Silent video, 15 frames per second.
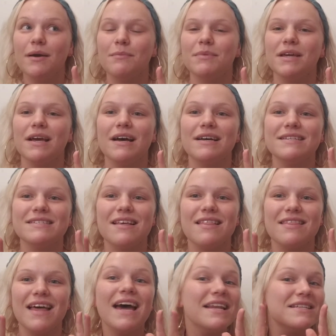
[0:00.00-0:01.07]
because
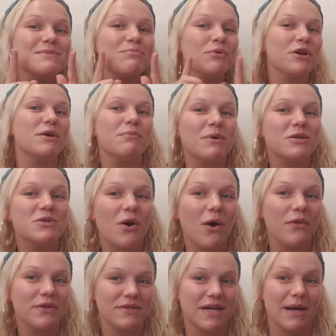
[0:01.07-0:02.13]
that is pretty much all
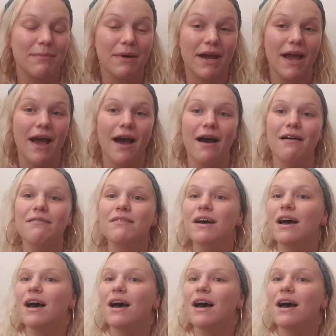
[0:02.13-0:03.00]
the time I have.